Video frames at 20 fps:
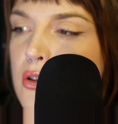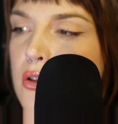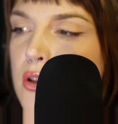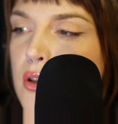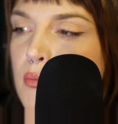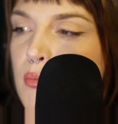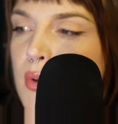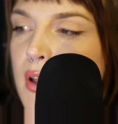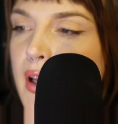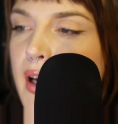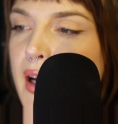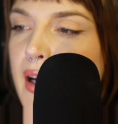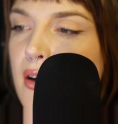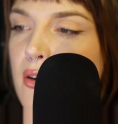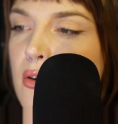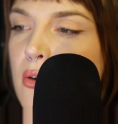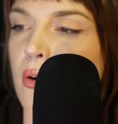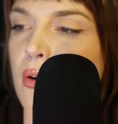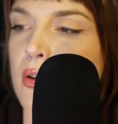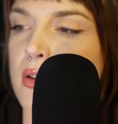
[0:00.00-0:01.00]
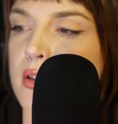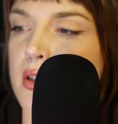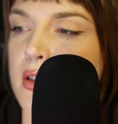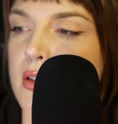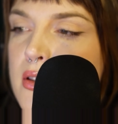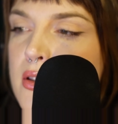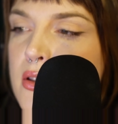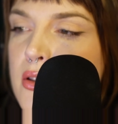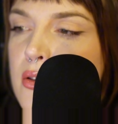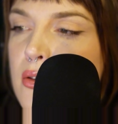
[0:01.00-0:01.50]
to black
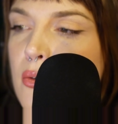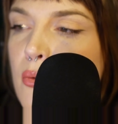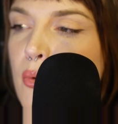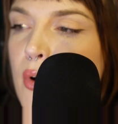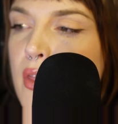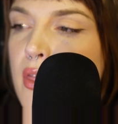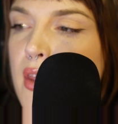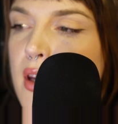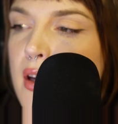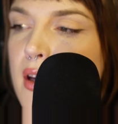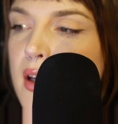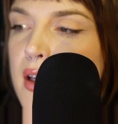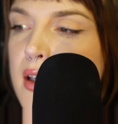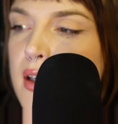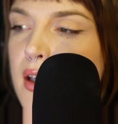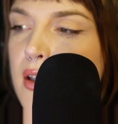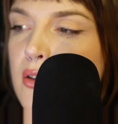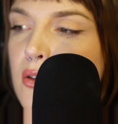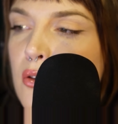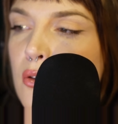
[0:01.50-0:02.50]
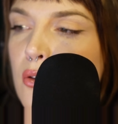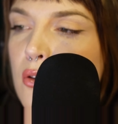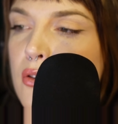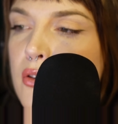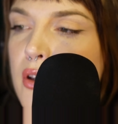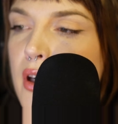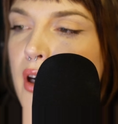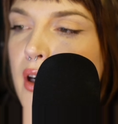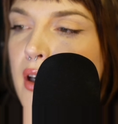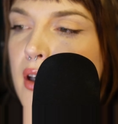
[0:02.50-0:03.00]
horses when the night had grown
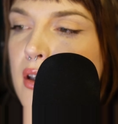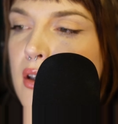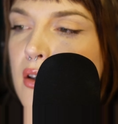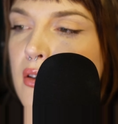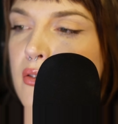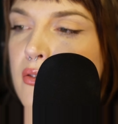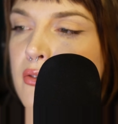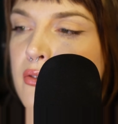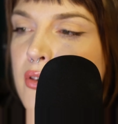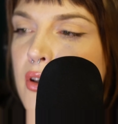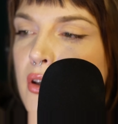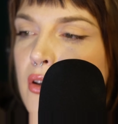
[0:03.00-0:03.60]
dark enough